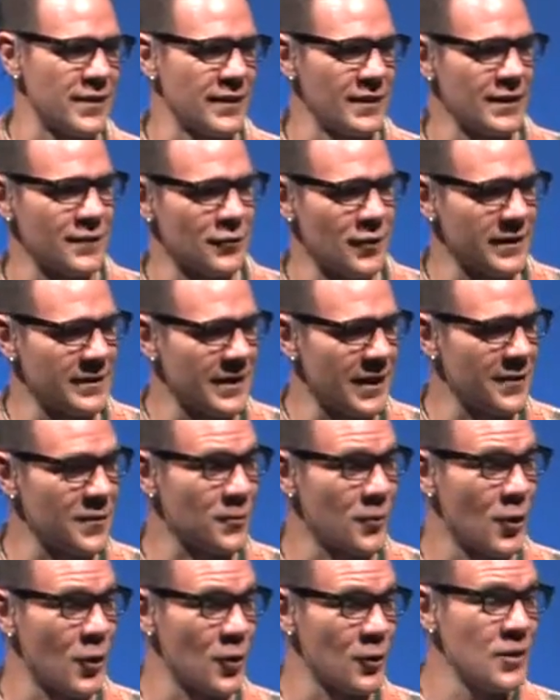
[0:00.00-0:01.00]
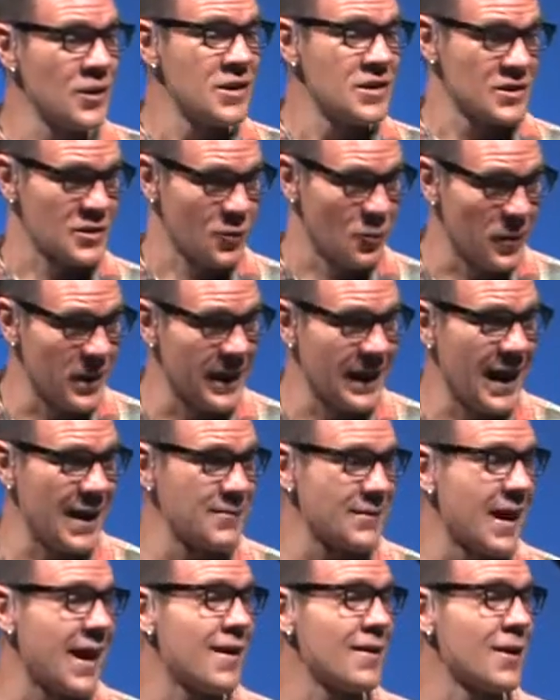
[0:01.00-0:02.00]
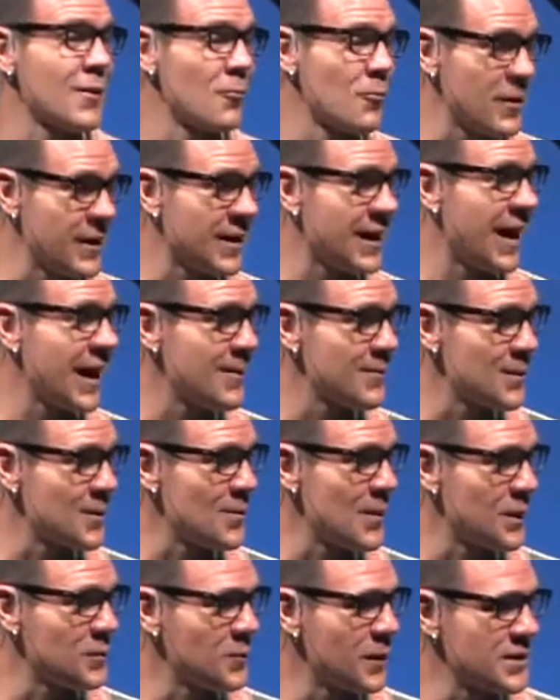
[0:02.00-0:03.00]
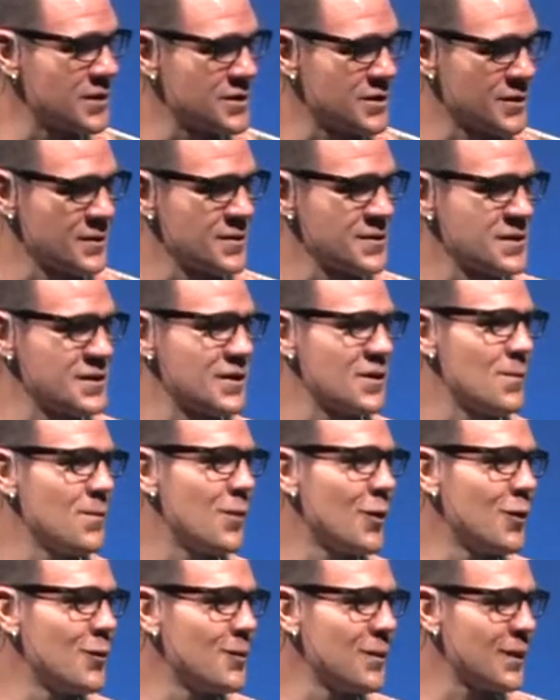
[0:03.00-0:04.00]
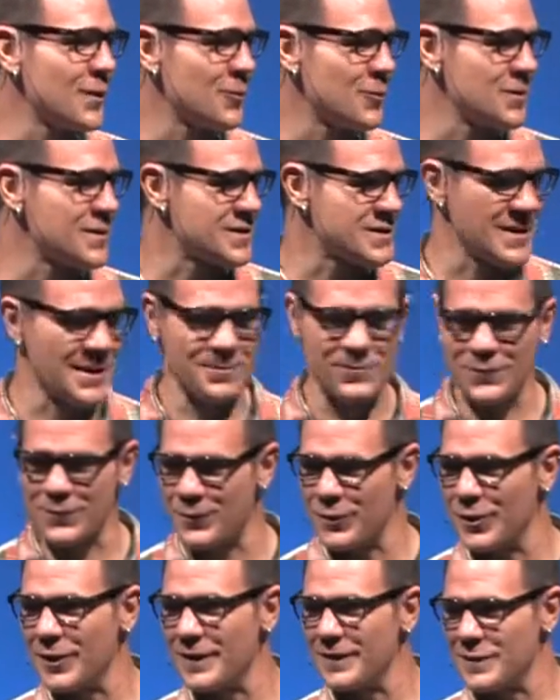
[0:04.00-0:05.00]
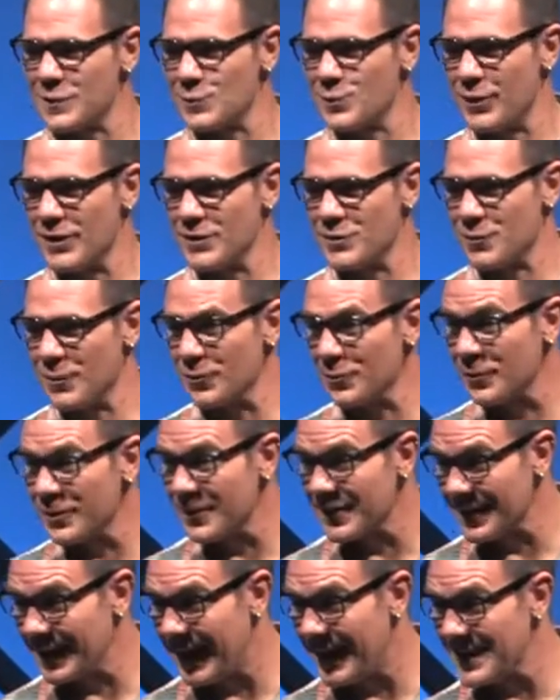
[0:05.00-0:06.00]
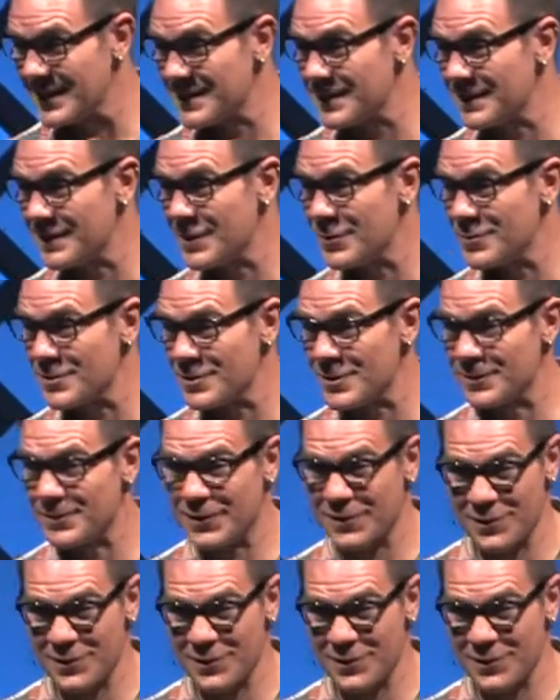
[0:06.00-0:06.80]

that lived right down the road. So we came down and we came to Medway Church. And the moment we stepped foot in this place, we realized that there was something